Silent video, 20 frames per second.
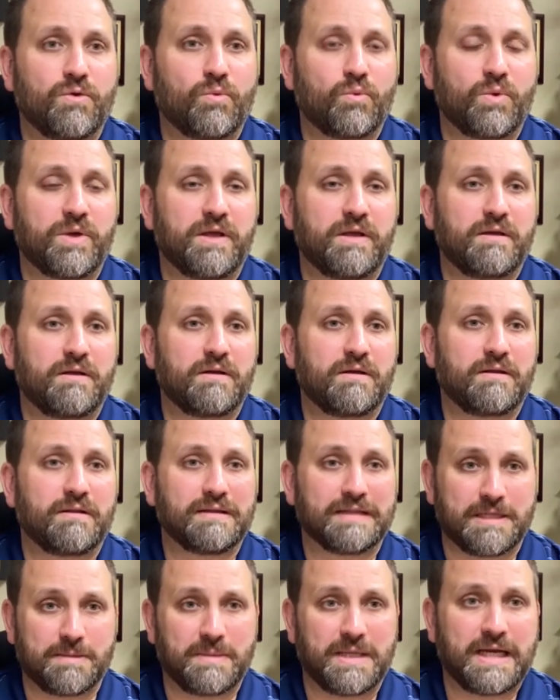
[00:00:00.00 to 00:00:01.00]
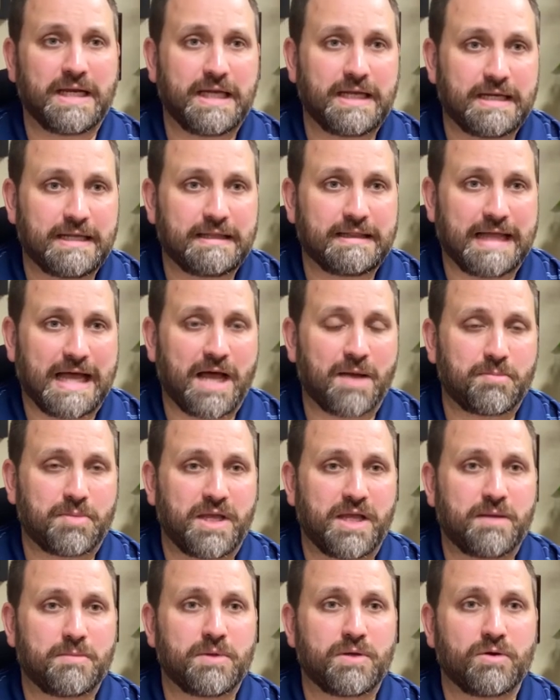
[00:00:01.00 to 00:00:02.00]
we eliminated that
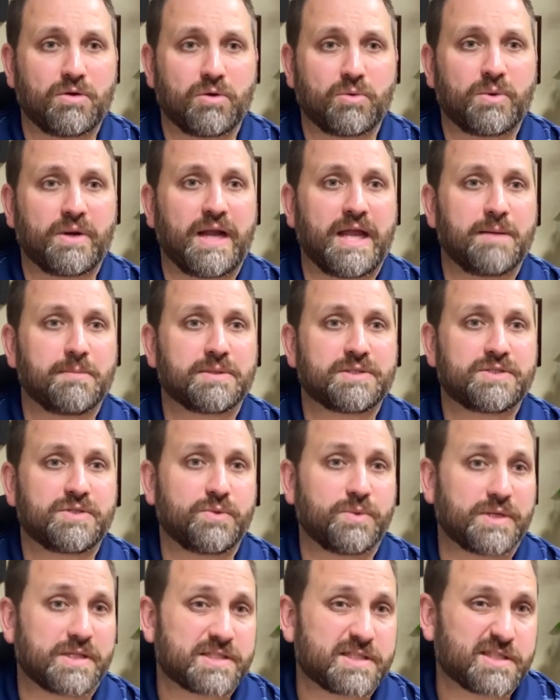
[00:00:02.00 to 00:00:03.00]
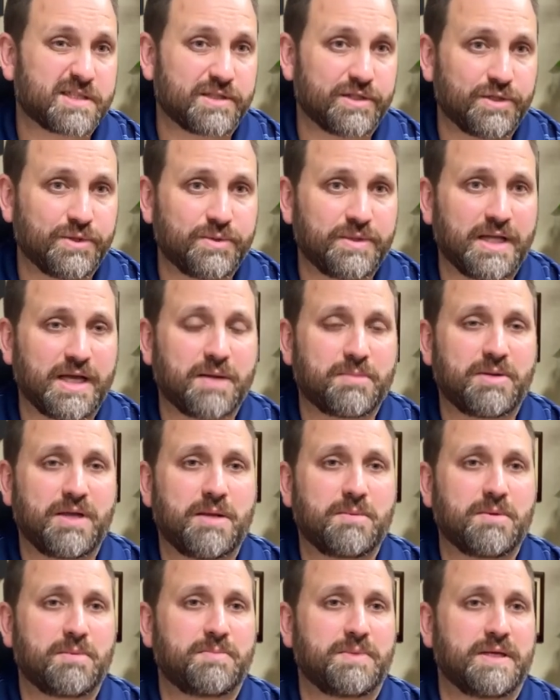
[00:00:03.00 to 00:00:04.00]
payment or were able to exclude that
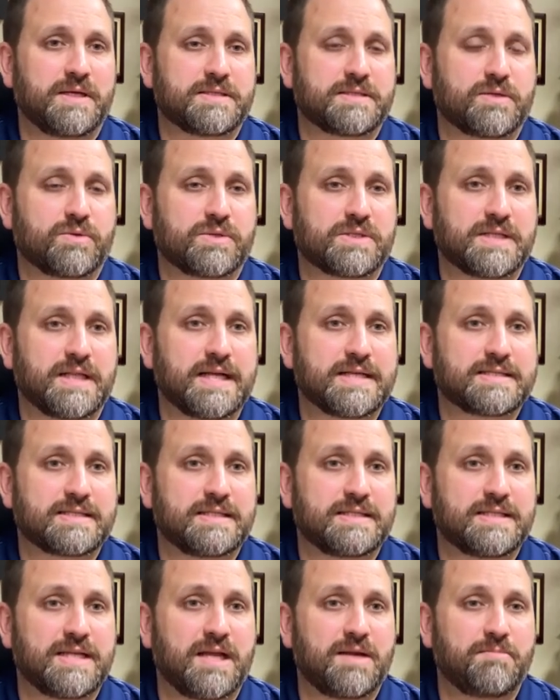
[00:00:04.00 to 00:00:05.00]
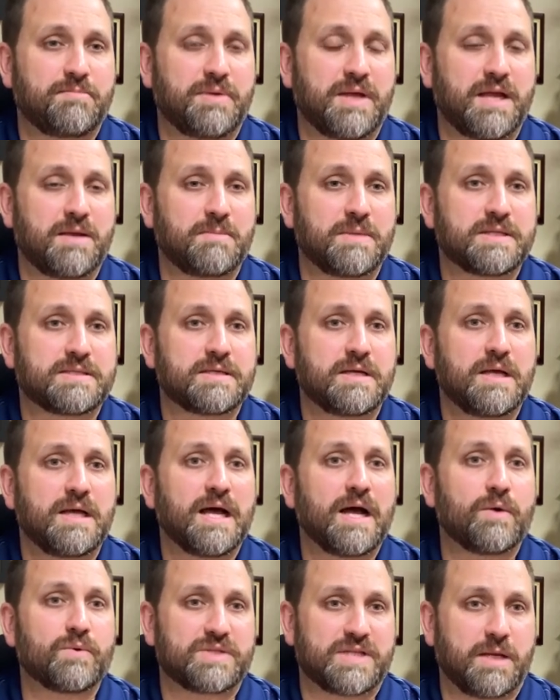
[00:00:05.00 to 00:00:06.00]
payment because there was less than 10 payments,
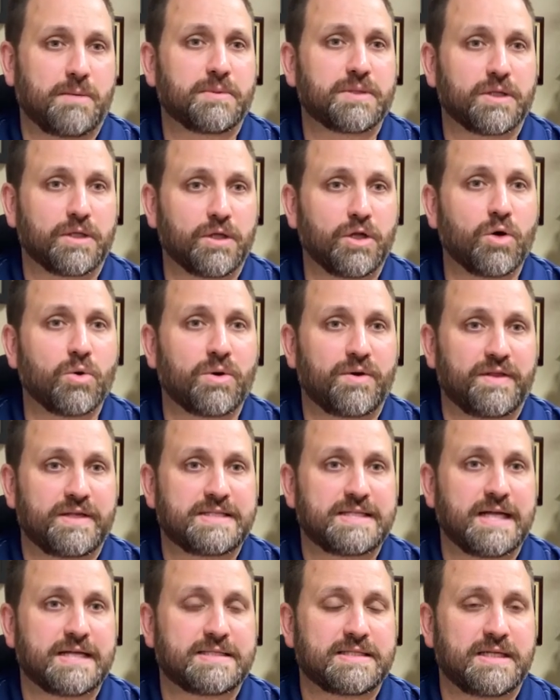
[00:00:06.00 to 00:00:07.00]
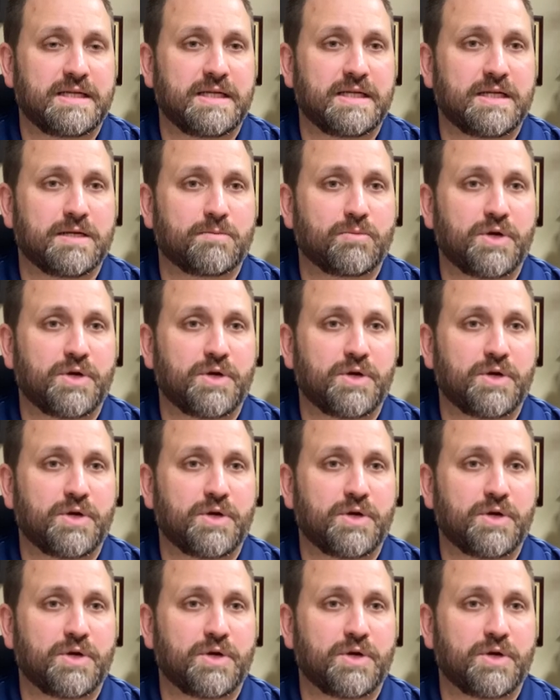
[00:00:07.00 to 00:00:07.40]
I was able to lower the debt to income